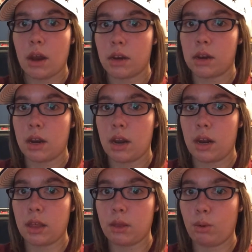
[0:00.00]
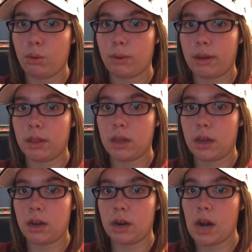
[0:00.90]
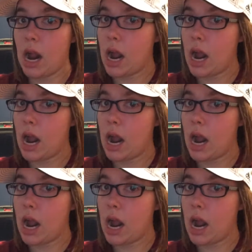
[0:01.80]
and out at the hole right there.